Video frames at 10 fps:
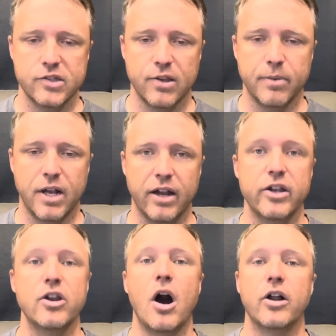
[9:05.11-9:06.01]
some kind
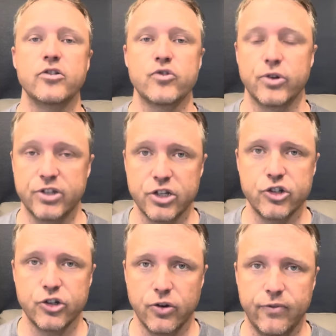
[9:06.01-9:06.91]
of
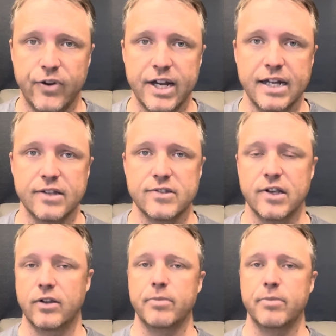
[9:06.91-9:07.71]
non-traditional financing,